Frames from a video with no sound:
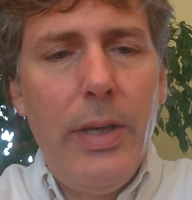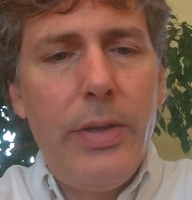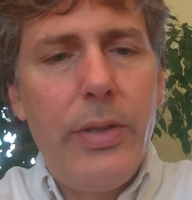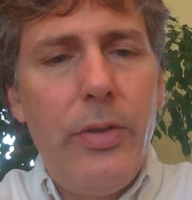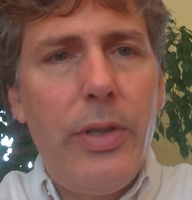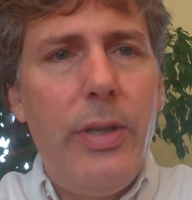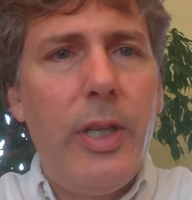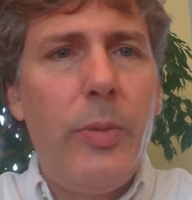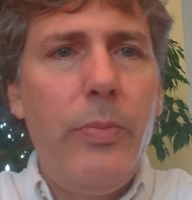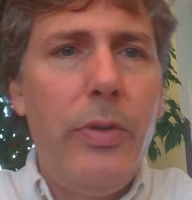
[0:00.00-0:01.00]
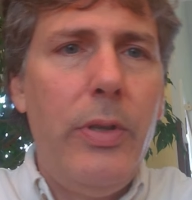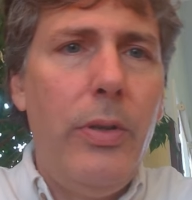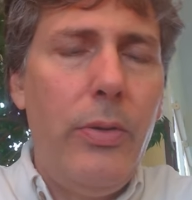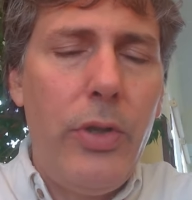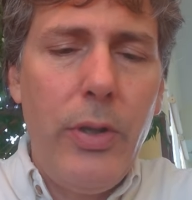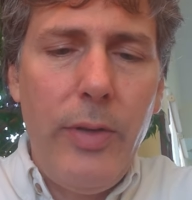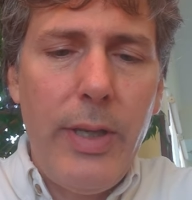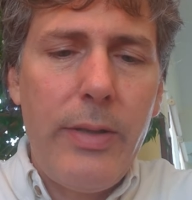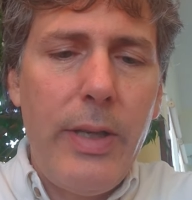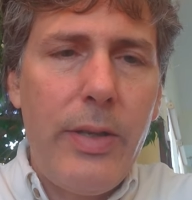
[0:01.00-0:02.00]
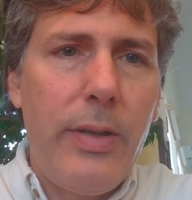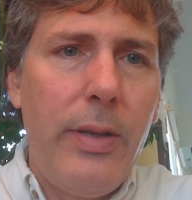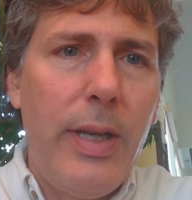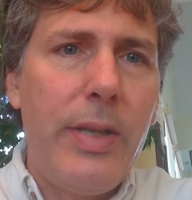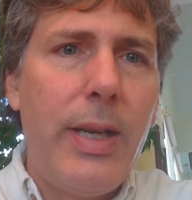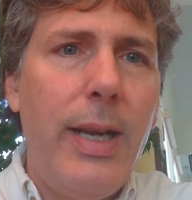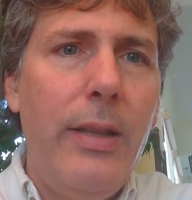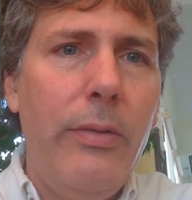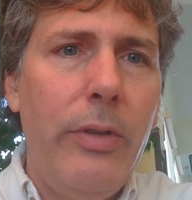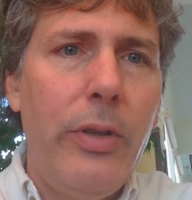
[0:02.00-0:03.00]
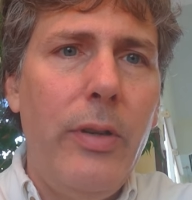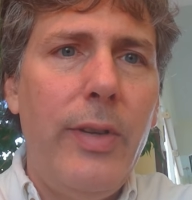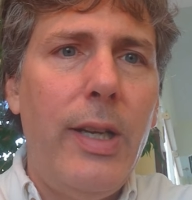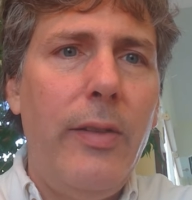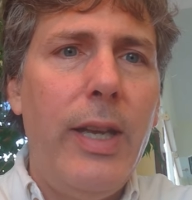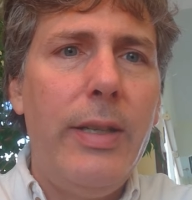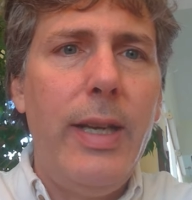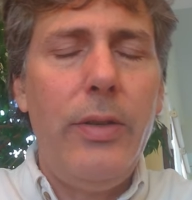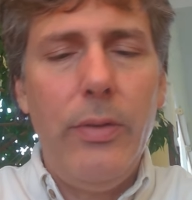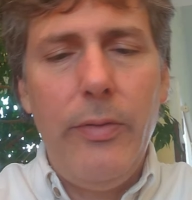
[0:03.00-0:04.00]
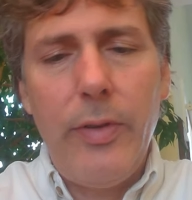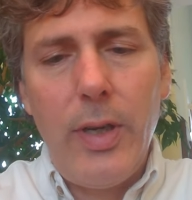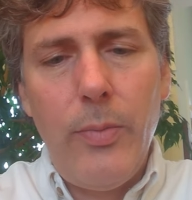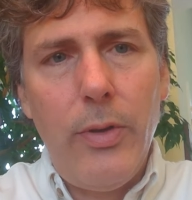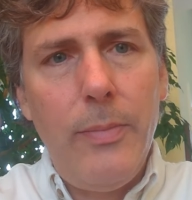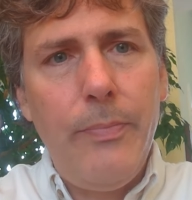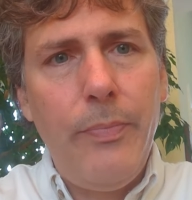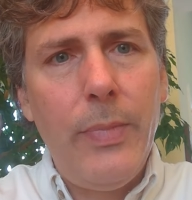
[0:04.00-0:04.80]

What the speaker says: So just to show this, let's assign the return value of getDate to a variable